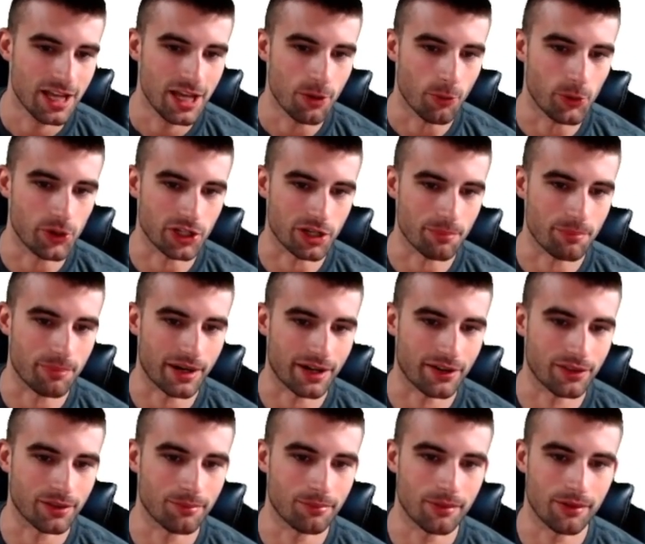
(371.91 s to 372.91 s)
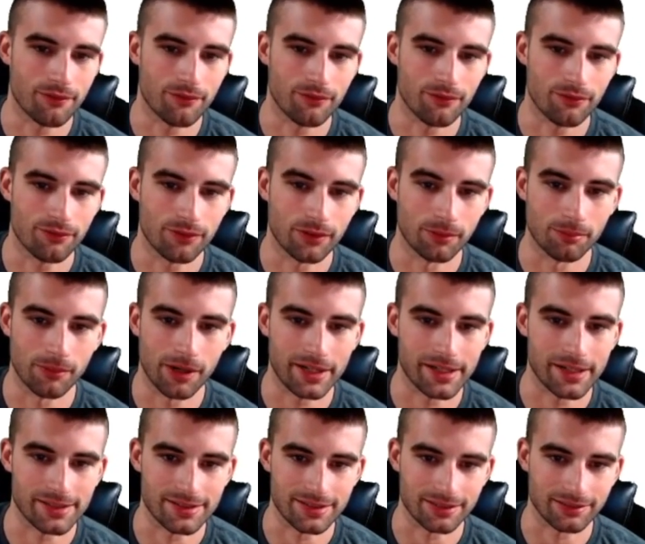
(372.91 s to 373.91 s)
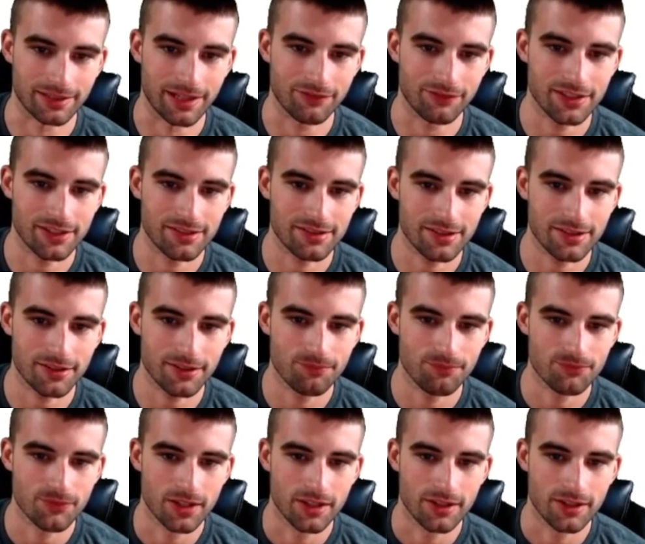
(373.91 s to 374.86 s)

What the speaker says: when you compare them from righties to lefties here.